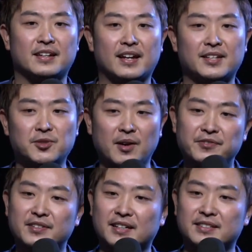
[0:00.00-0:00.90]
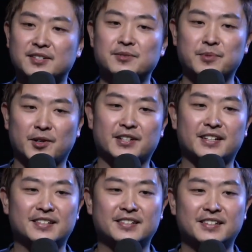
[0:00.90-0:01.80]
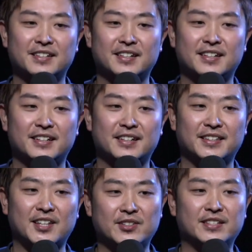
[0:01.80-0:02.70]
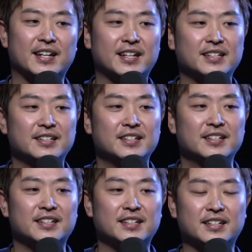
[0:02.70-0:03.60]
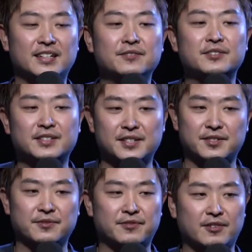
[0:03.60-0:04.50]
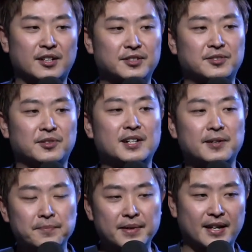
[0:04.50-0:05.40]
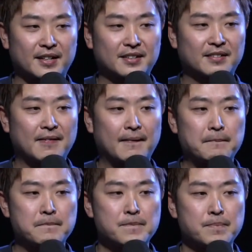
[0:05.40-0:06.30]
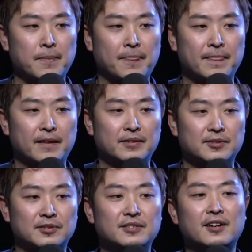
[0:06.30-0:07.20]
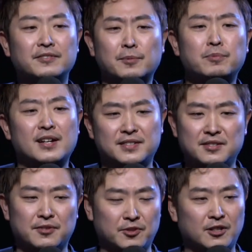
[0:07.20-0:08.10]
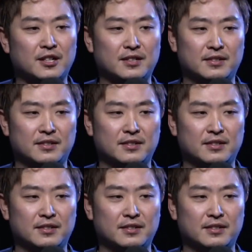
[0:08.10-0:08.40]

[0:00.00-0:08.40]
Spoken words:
And so I feel like this morning, there is an invitation for us to come back, to love the presence of God.